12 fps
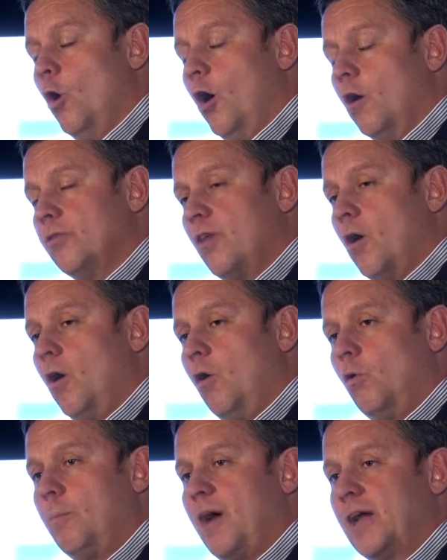on the
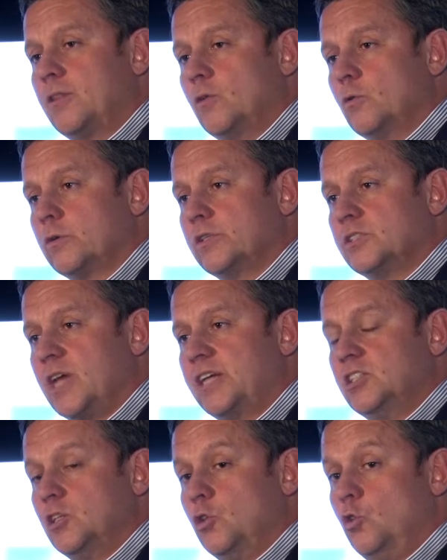whole or part of the
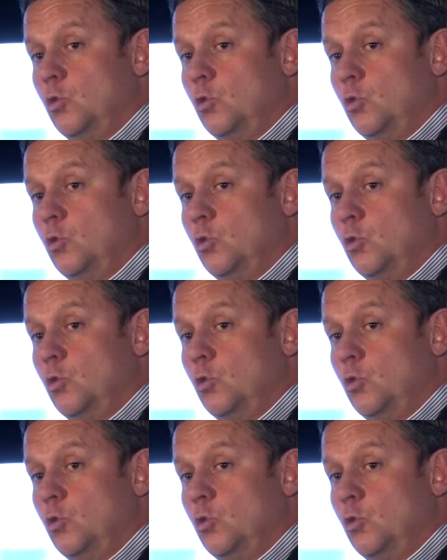organisation,